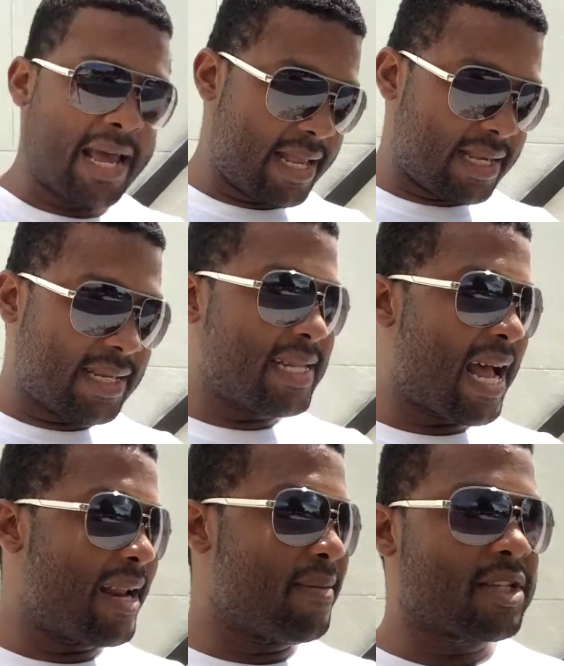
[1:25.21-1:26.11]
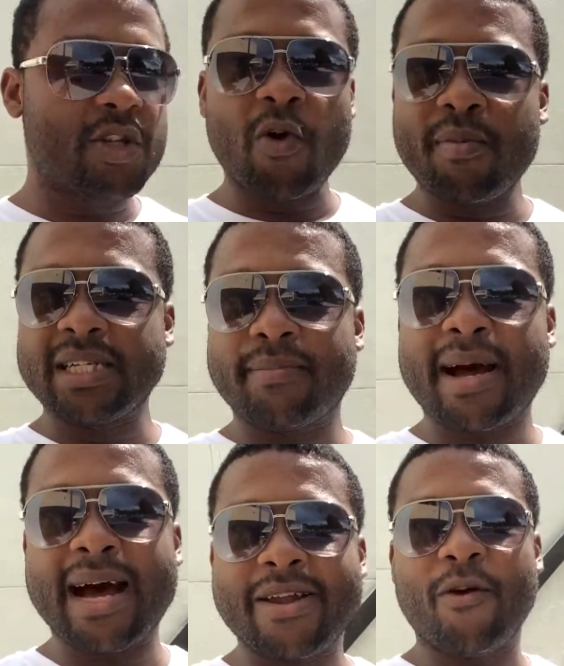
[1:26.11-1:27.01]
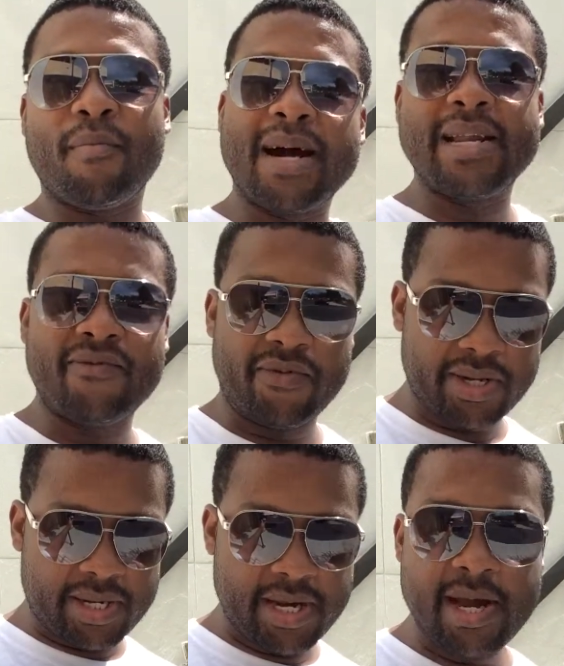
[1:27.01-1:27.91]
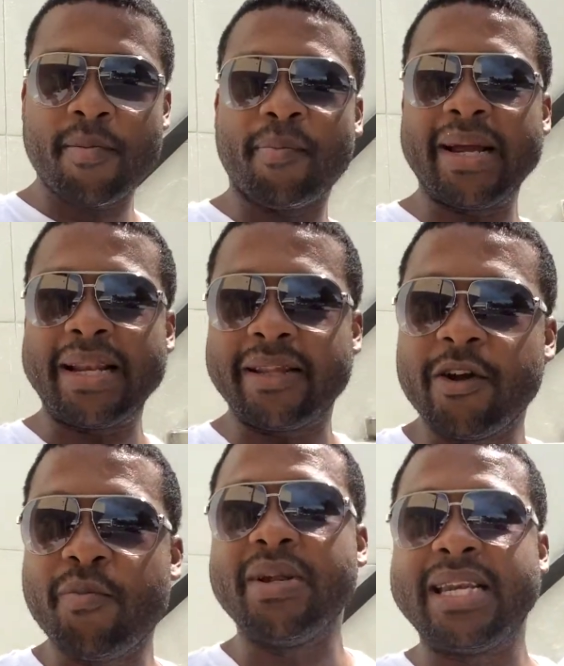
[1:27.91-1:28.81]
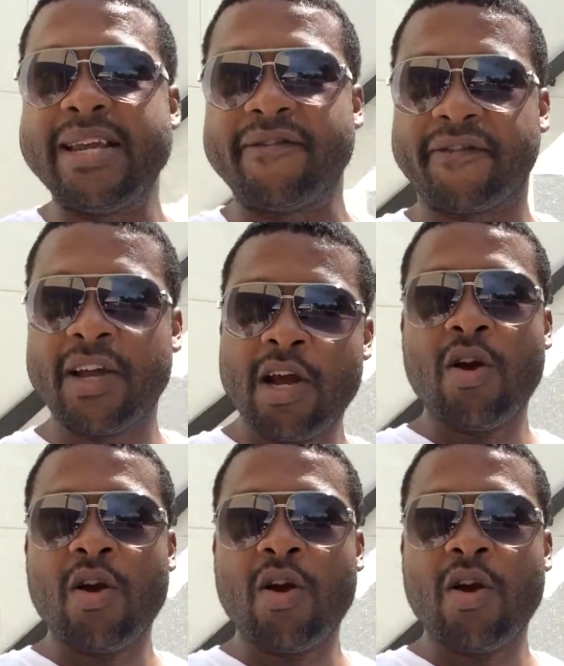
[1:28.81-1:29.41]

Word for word: it's not so much about your money really but your belief